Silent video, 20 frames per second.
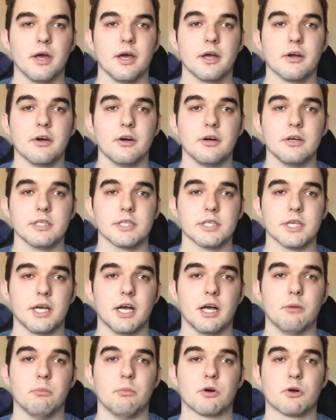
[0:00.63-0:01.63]
Hey guys,
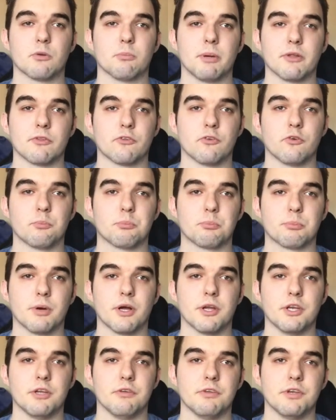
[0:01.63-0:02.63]
and welcome back to a
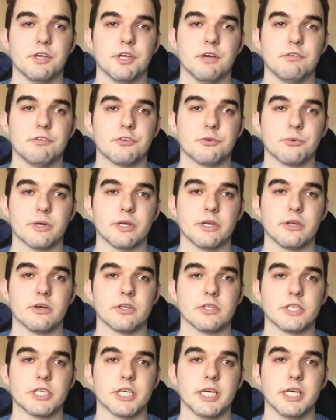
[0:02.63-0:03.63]
brand new video for
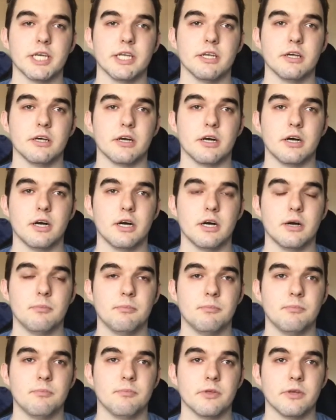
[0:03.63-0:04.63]
2019.
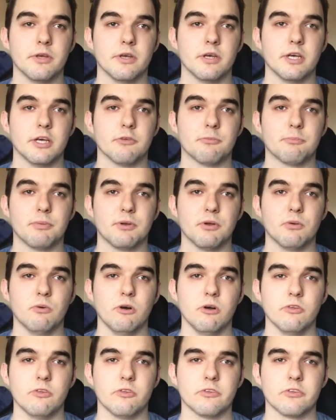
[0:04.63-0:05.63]
It's been a
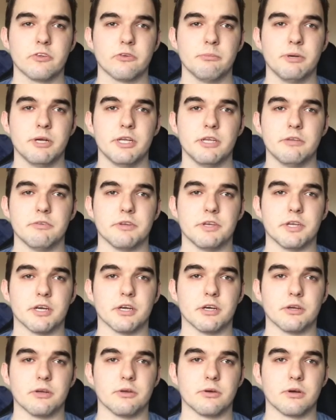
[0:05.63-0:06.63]
while since I've made a
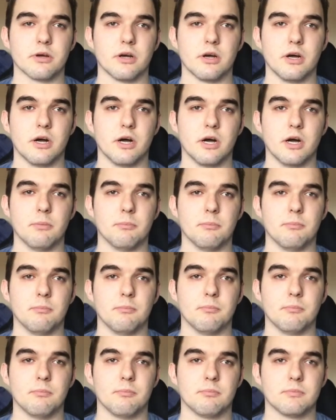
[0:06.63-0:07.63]
video,
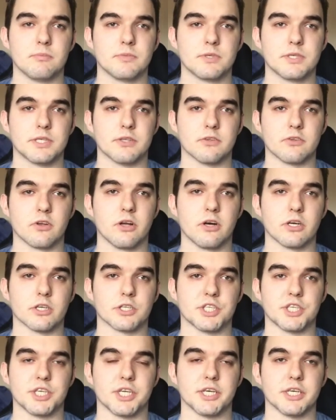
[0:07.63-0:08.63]
since
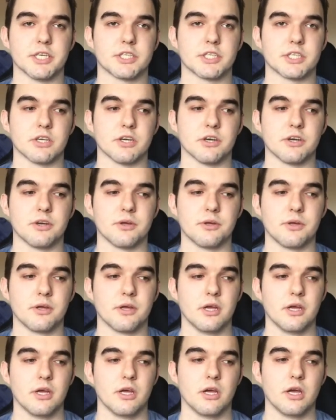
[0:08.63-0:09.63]
last year, so
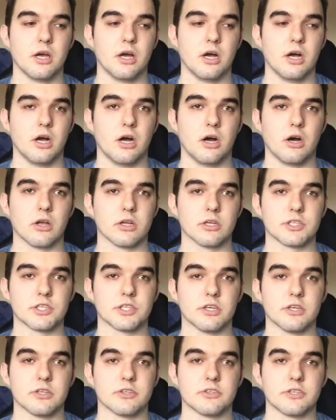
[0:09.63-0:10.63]
I'd
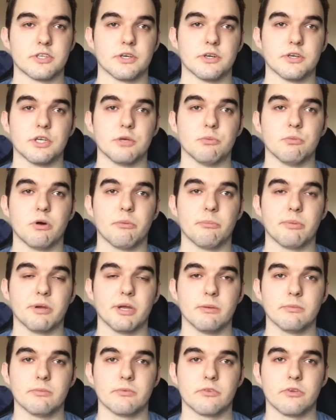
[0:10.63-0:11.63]
just like to tell you what I've been
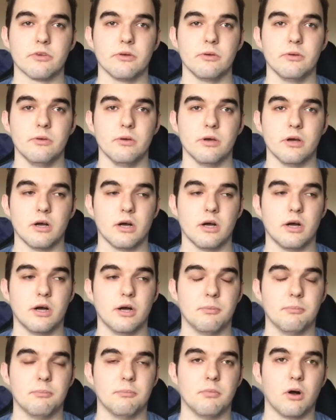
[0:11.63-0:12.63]
up to.
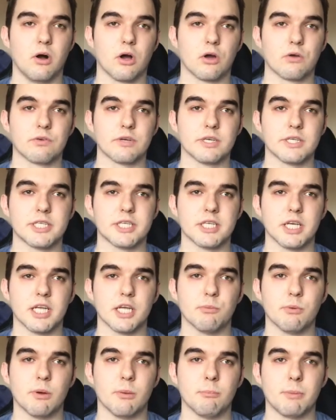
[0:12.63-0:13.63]
I
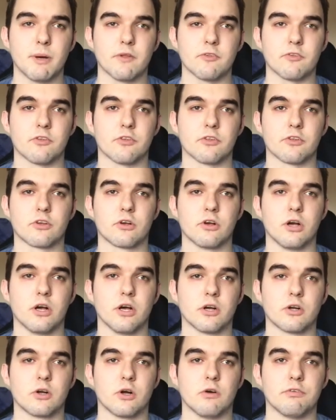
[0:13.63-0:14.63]
recently went back to
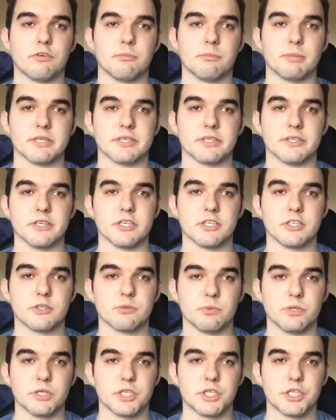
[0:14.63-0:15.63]
the coffee
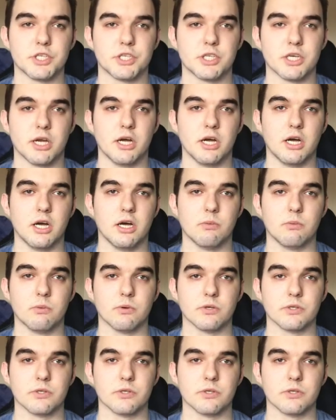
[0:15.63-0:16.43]
business, which I